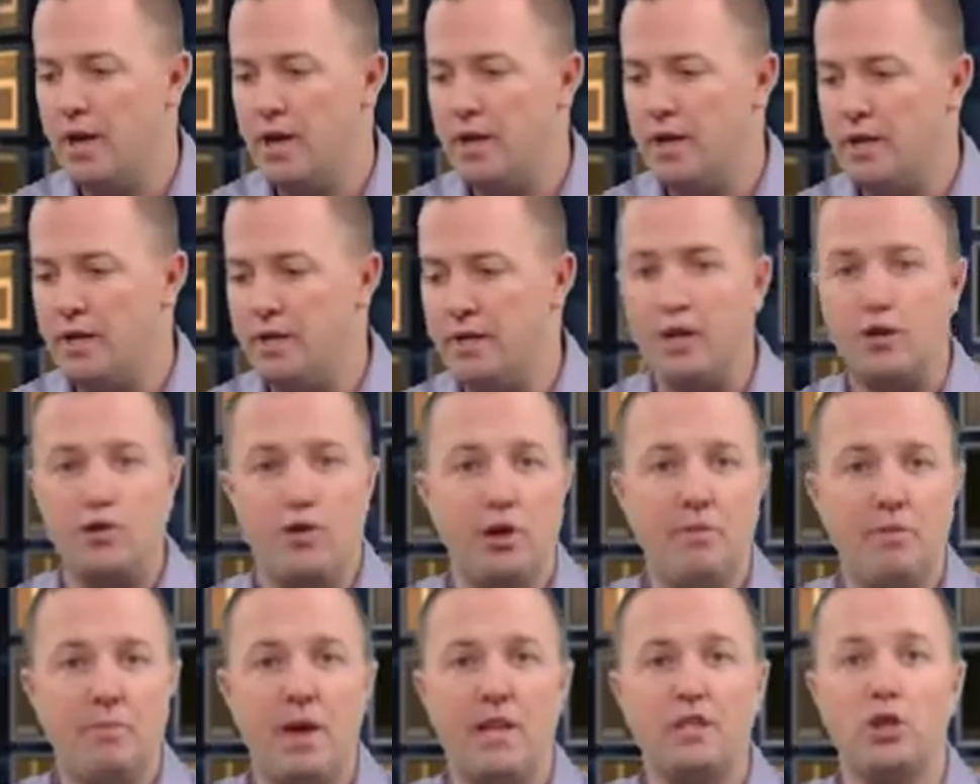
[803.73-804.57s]
Yet
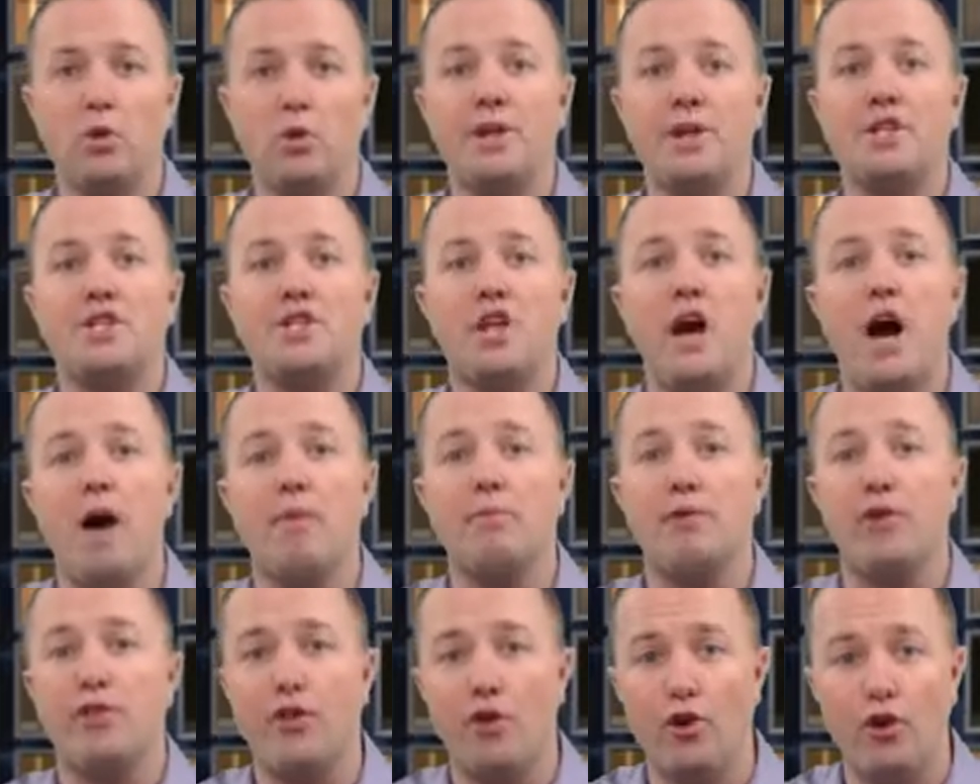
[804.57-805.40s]
Green Bay's only
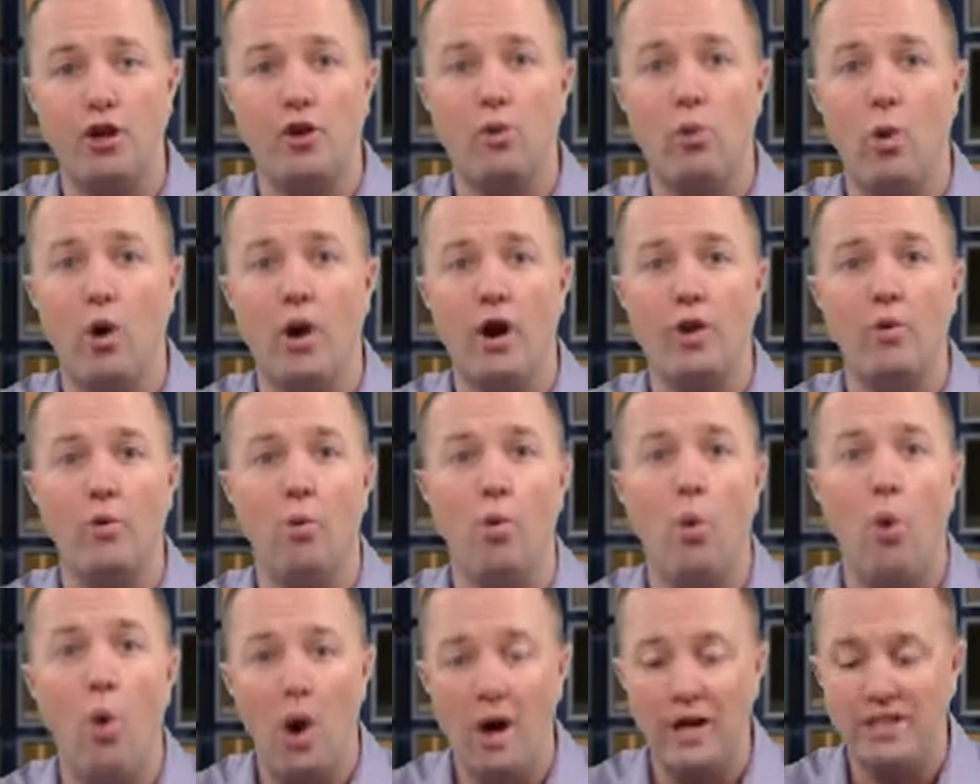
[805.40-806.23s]
topped
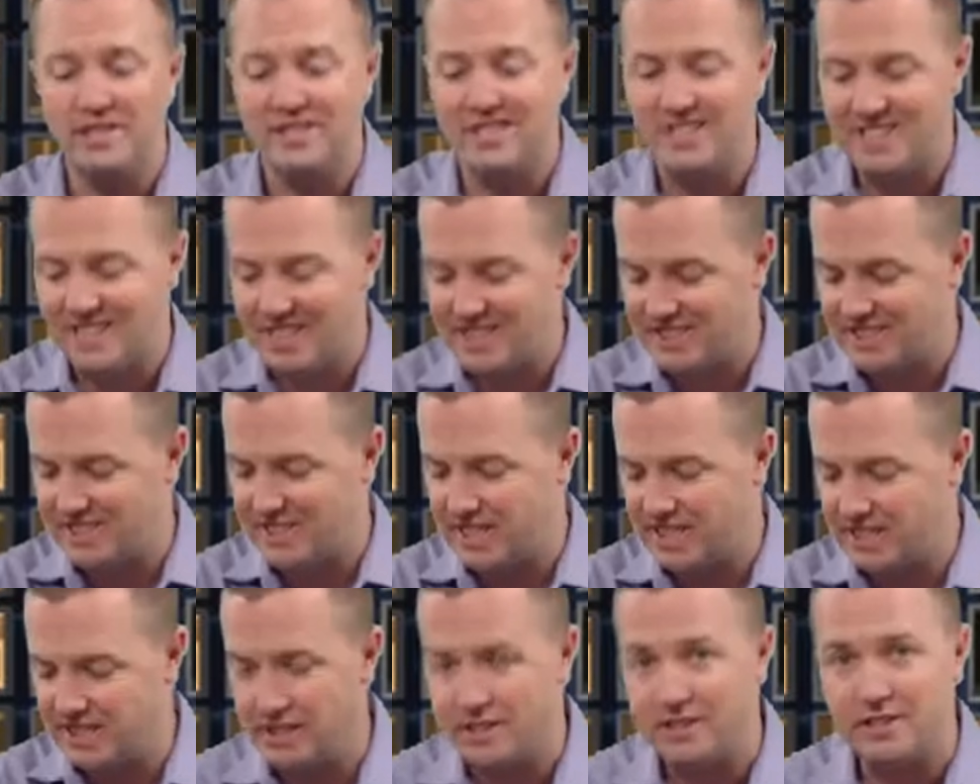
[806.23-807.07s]
31 once this
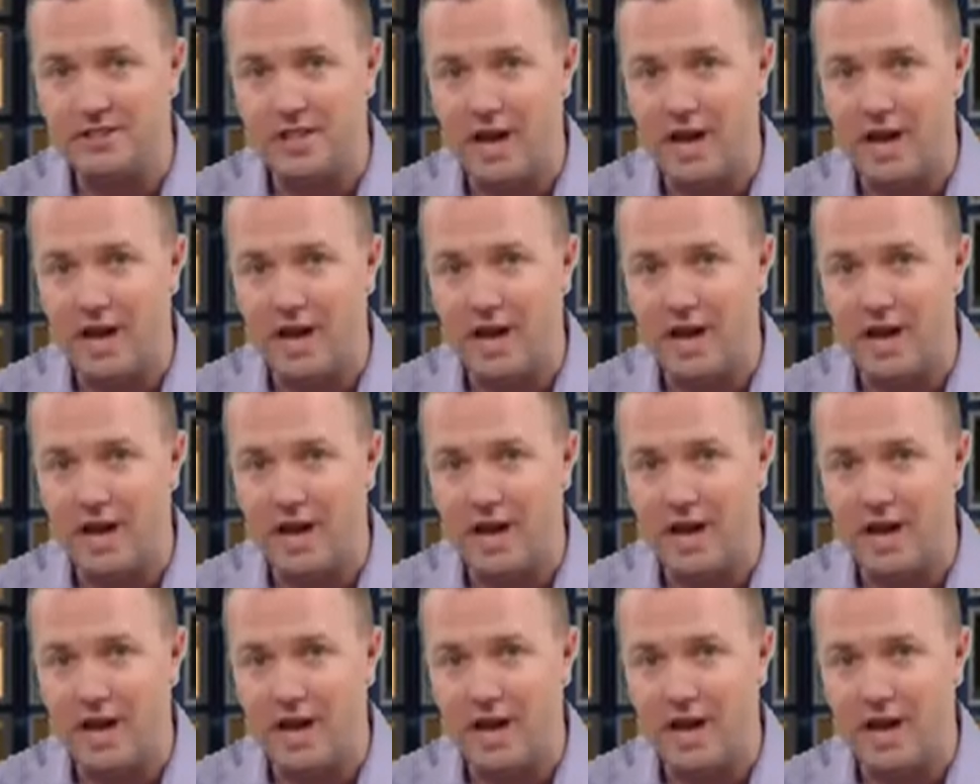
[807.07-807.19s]
season,